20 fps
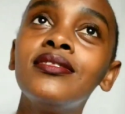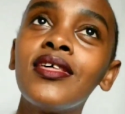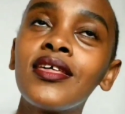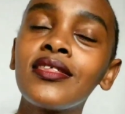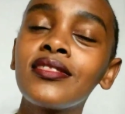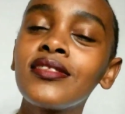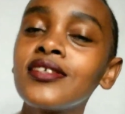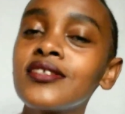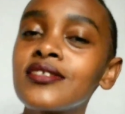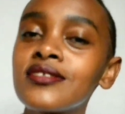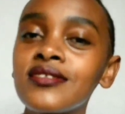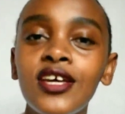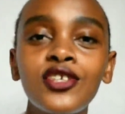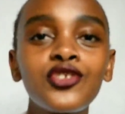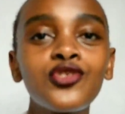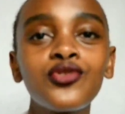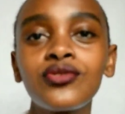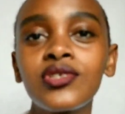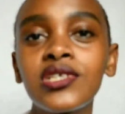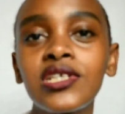the things
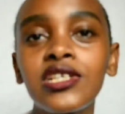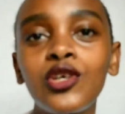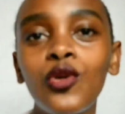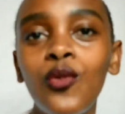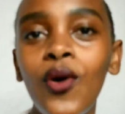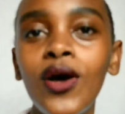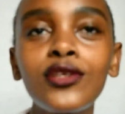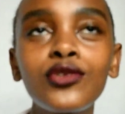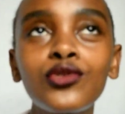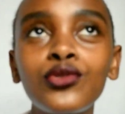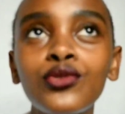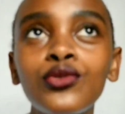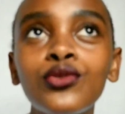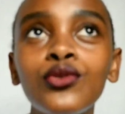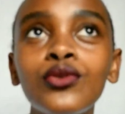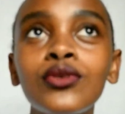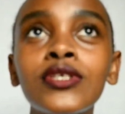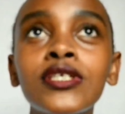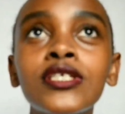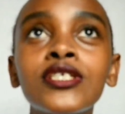that you really want to
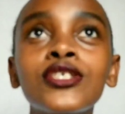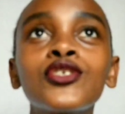do.